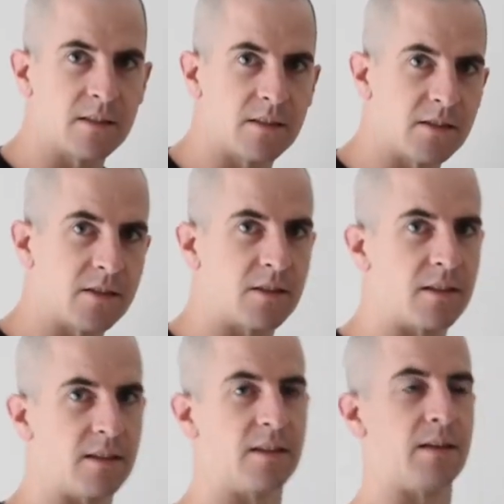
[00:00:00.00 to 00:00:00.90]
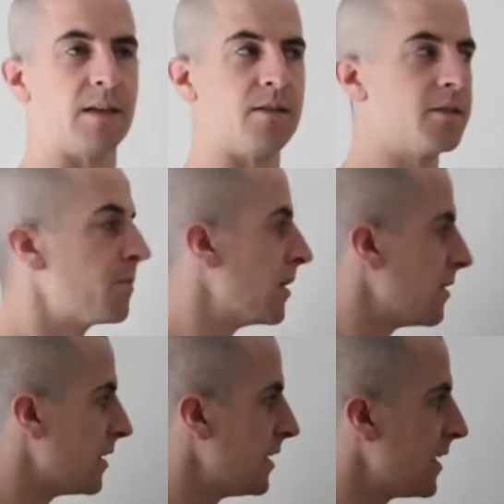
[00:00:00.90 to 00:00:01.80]
just on just
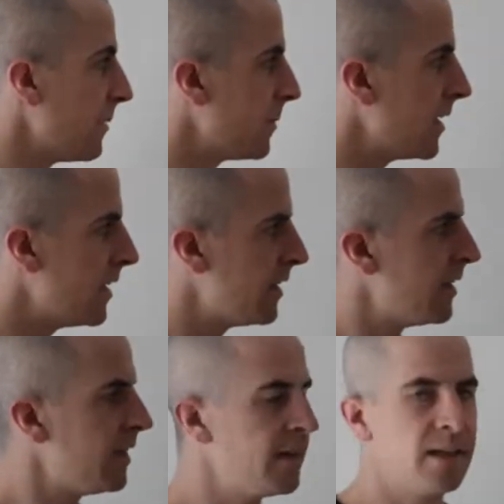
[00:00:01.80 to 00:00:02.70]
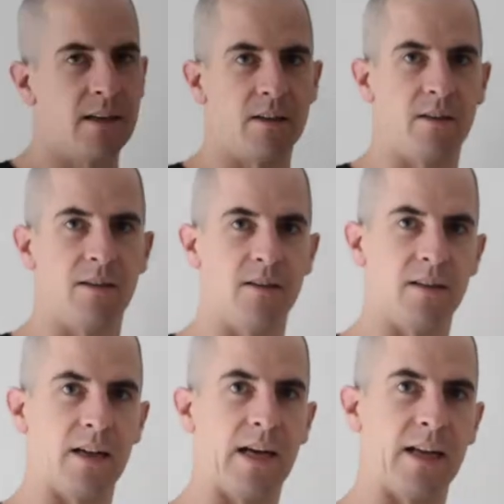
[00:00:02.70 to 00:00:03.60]
below the kneecap there, or
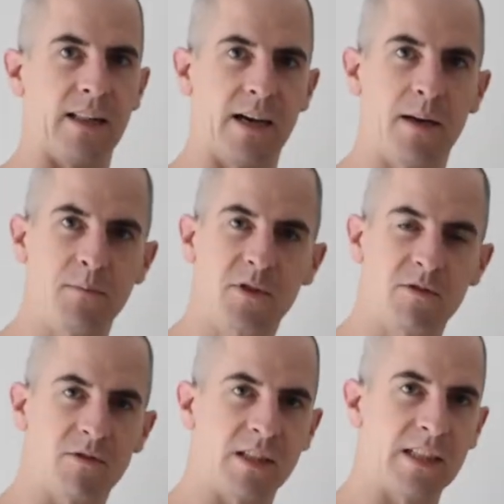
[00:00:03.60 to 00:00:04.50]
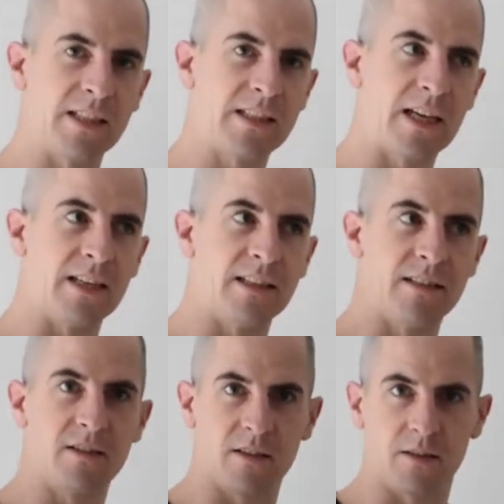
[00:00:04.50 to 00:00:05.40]
a hamstring tendon
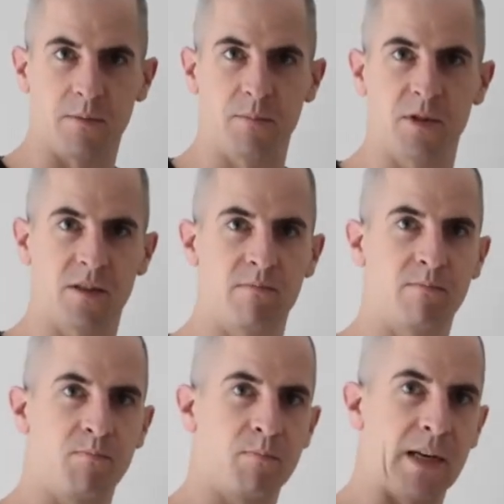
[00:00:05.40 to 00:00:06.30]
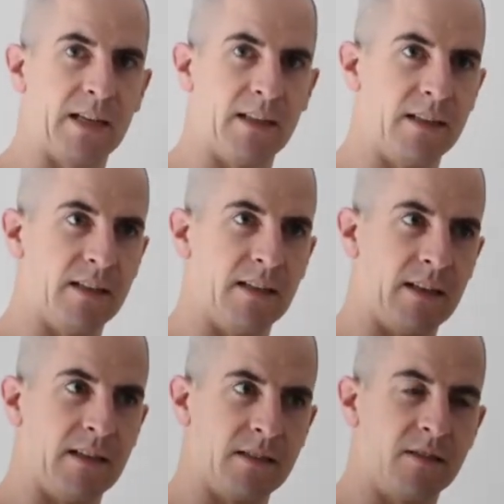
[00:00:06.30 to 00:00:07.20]
sort of just by
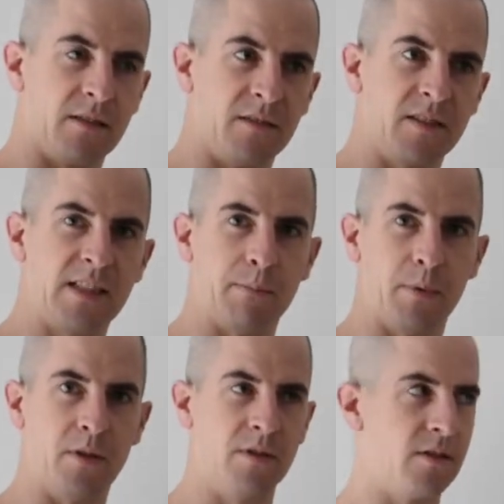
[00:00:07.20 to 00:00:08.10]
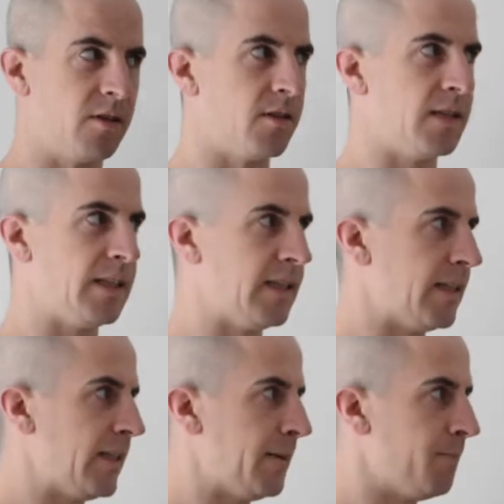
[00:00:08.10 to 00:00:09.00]
the sort of sit bone or the
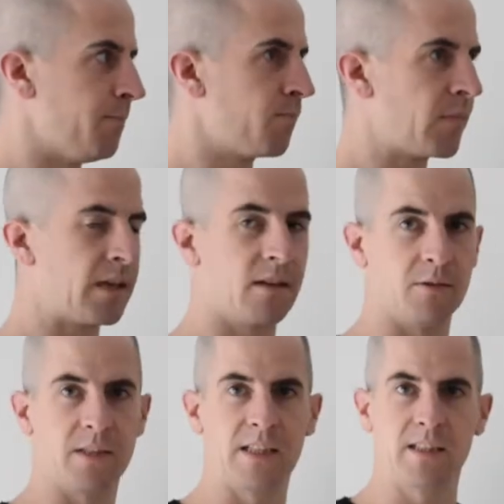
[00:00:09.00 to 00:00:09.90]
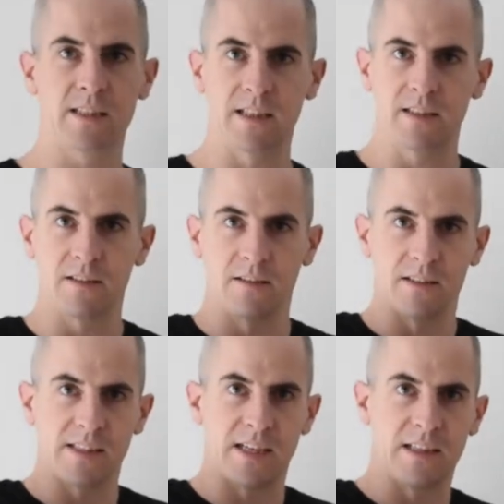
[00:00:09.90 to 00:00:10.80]
gluteal tendon on the
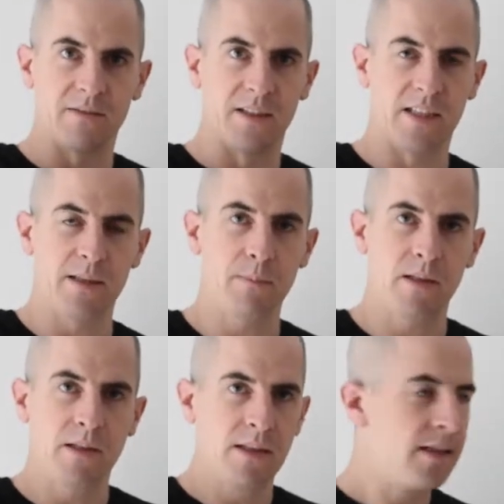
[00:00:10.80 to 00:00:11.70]
side of your hip,